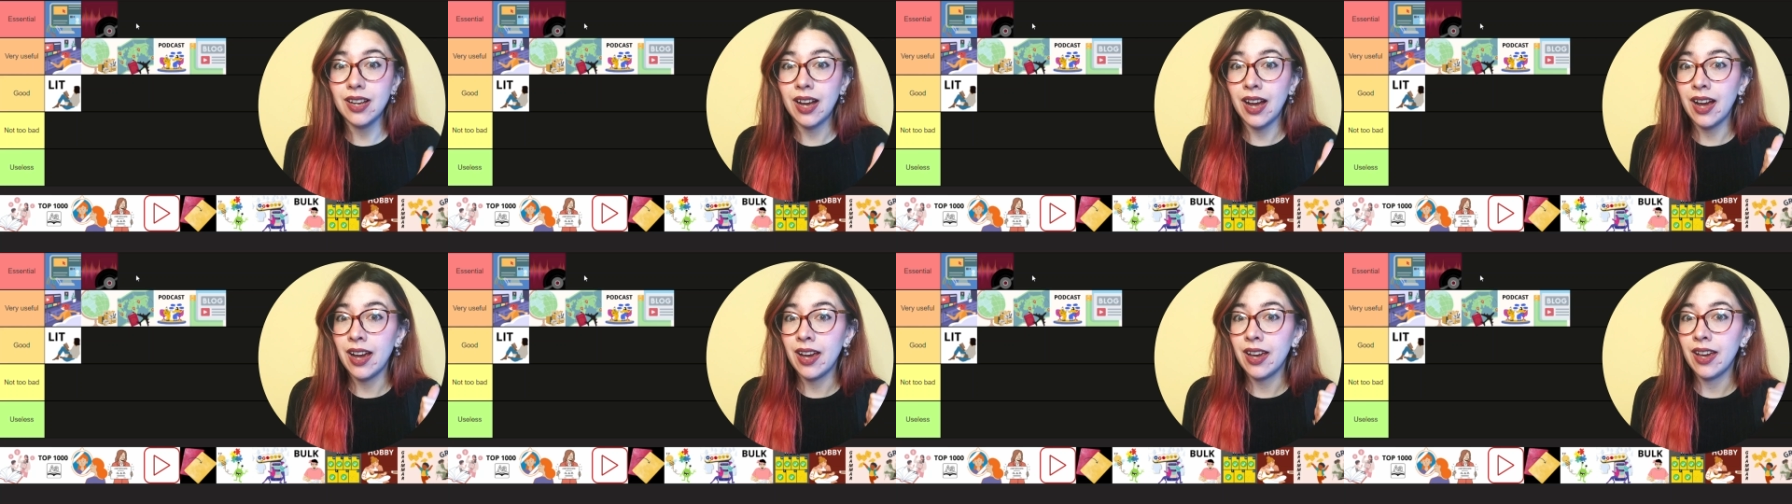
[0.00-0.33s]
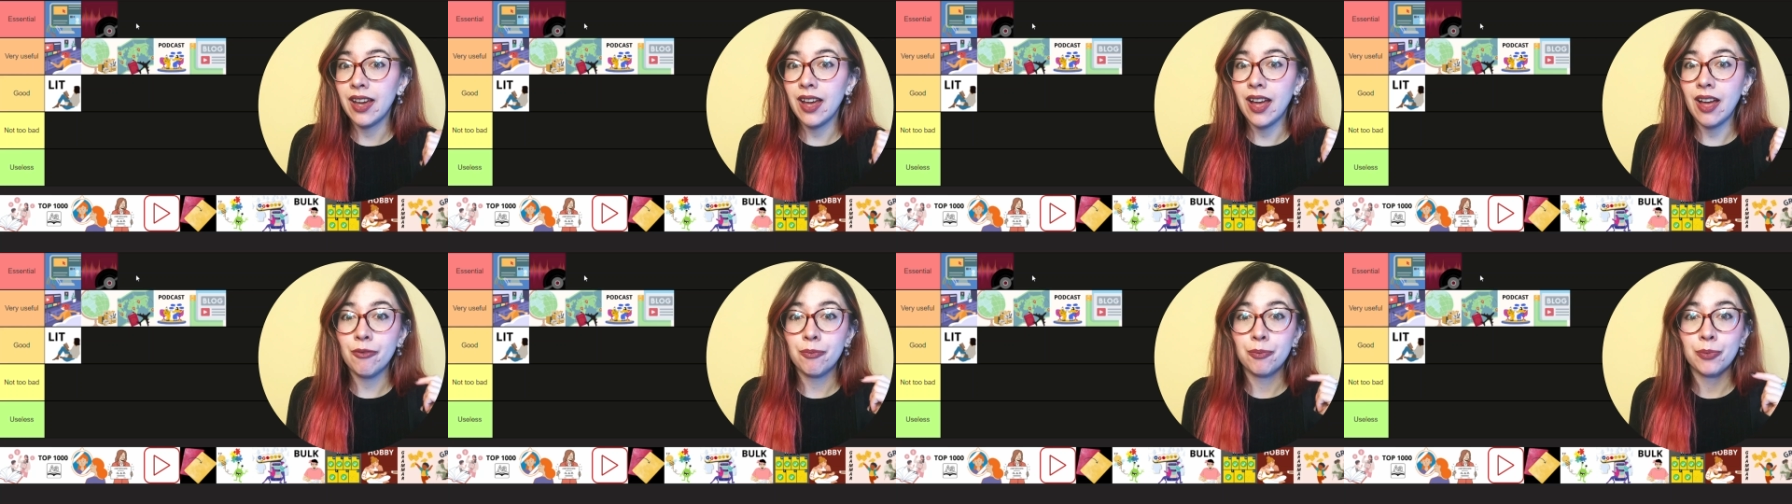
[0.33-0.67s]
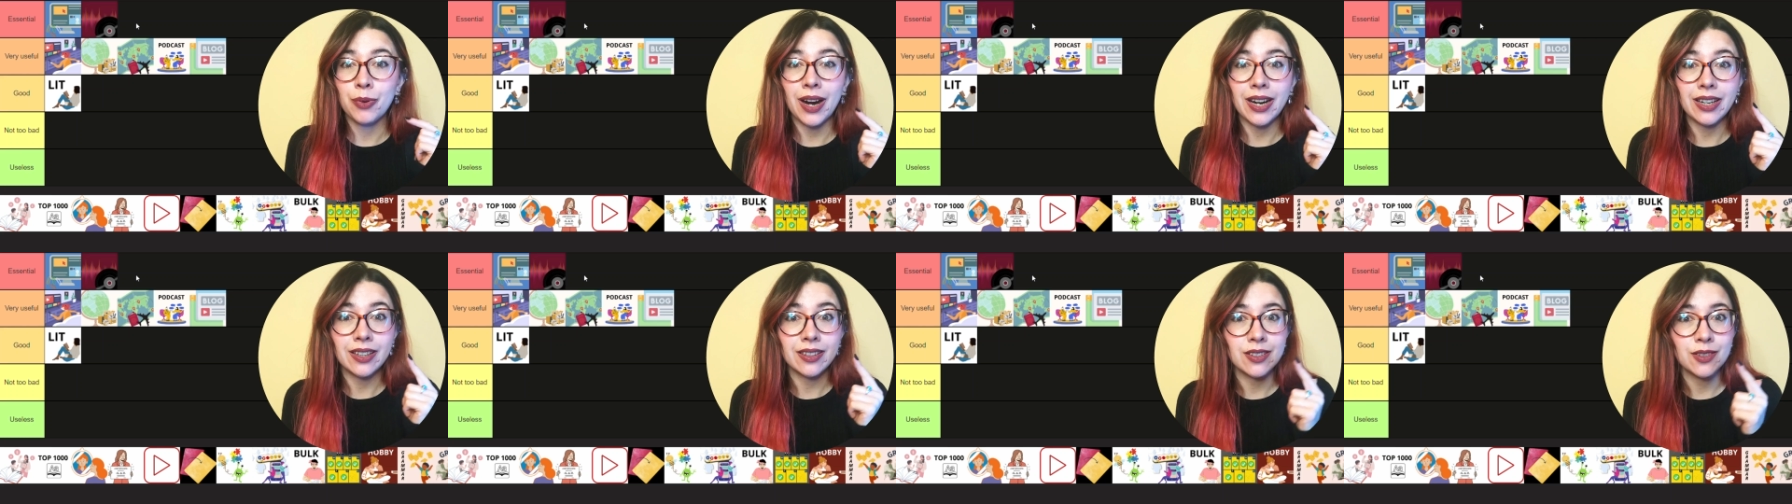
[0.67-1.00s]
I have
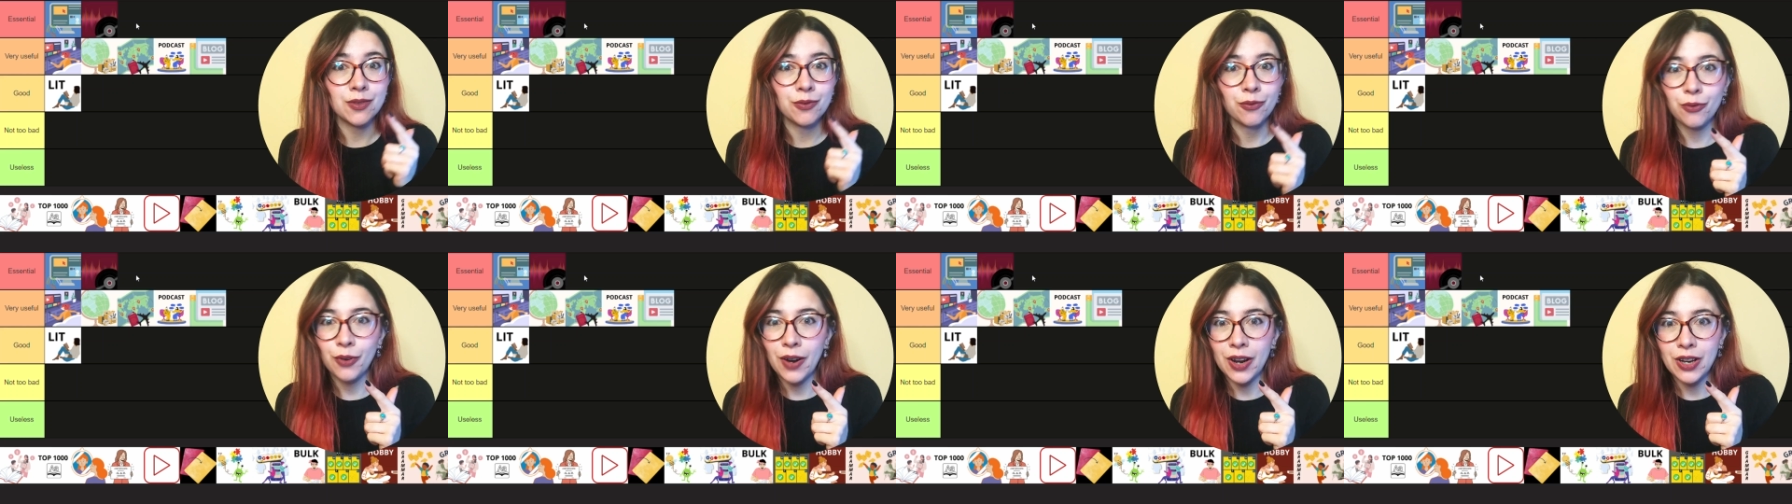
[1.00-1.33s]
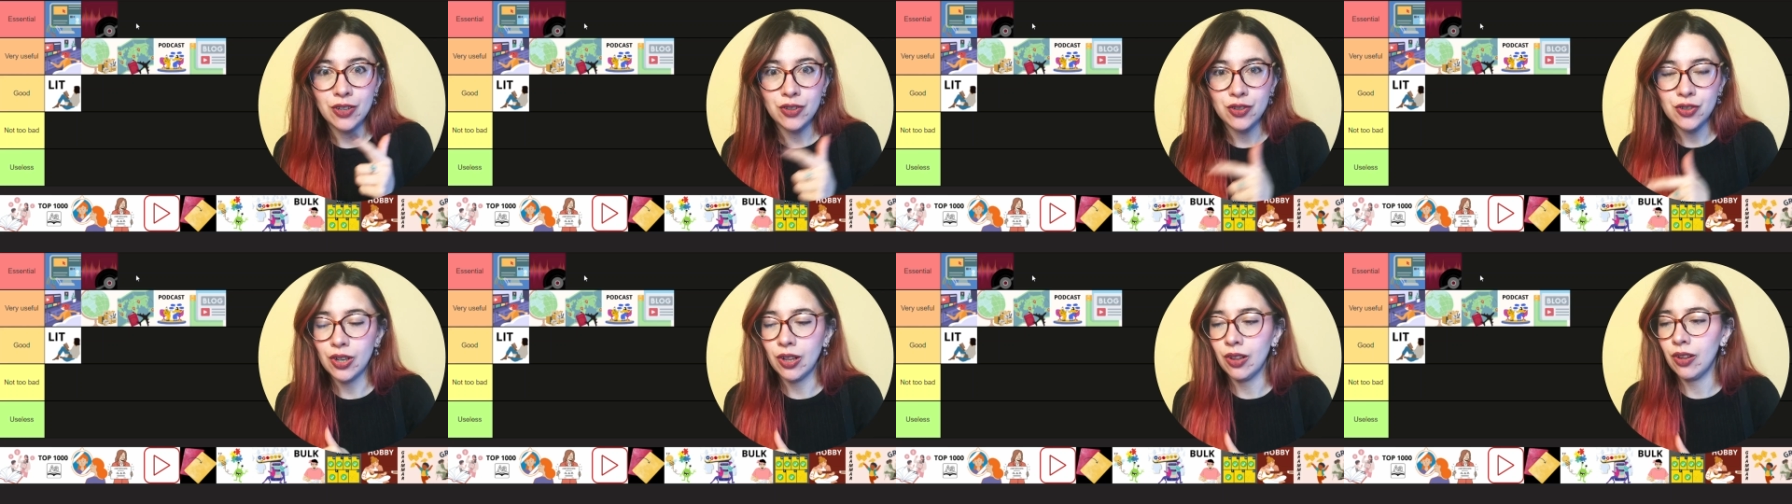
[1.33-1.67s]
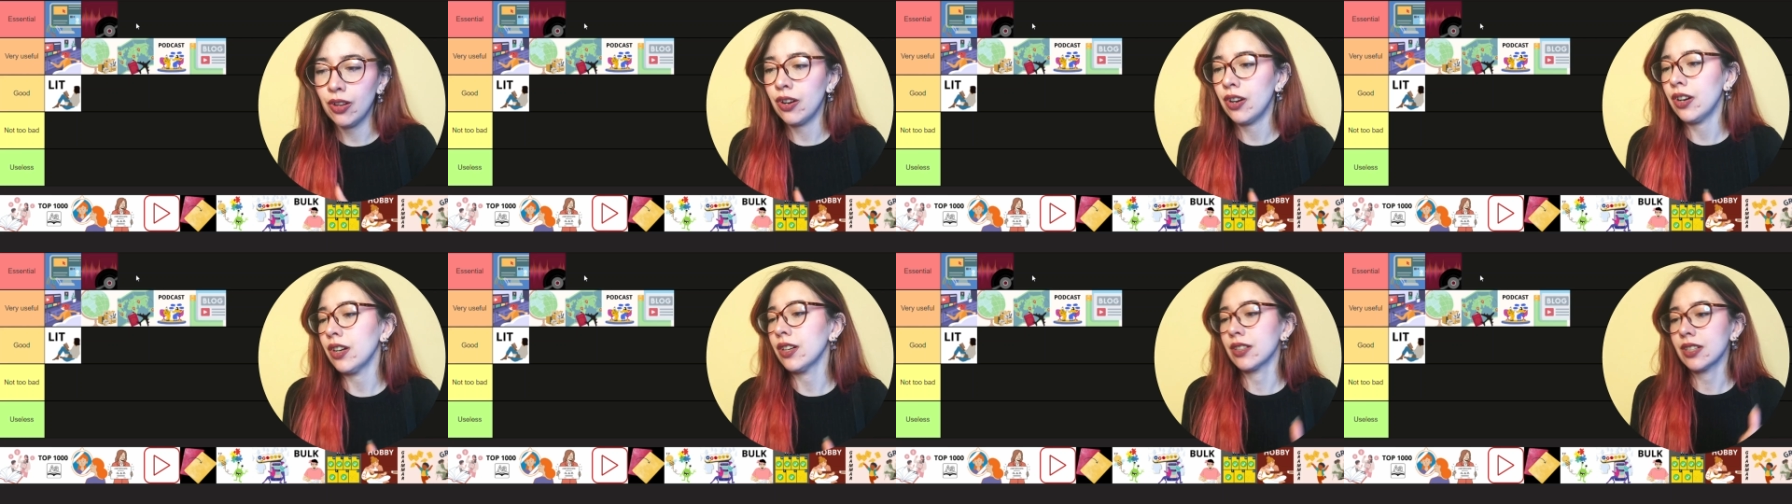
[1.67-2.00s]
practiced French a
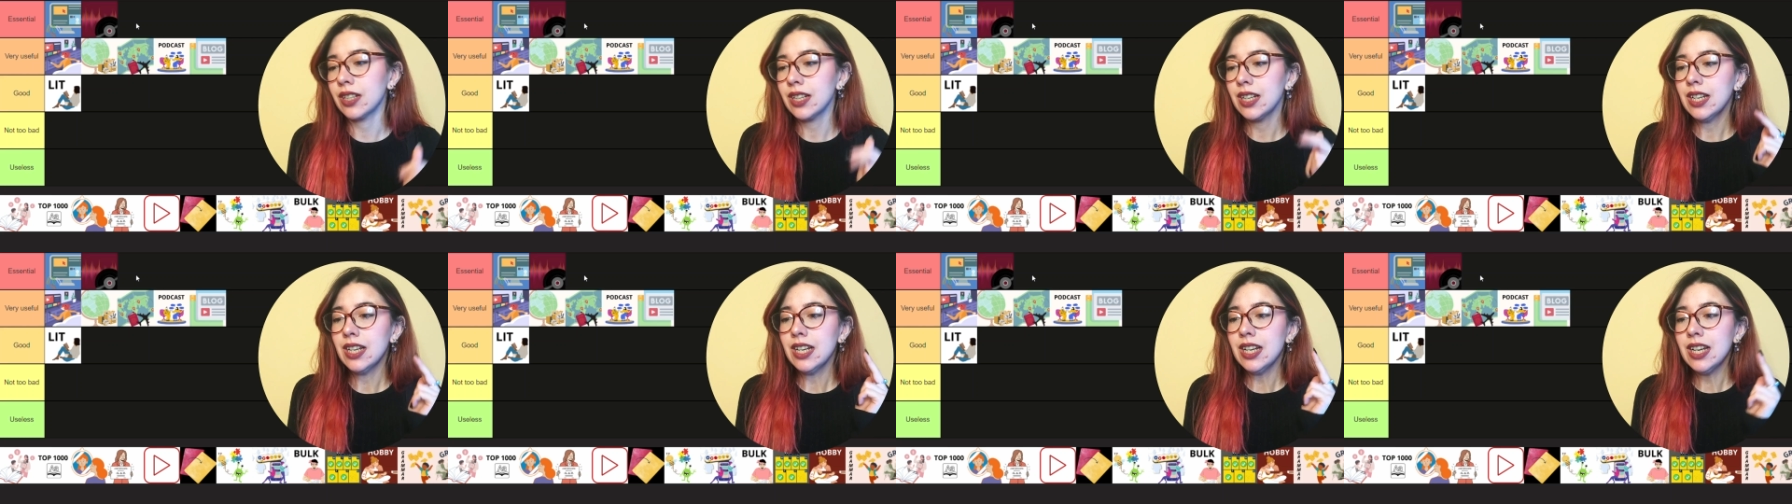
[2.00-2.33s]
lot.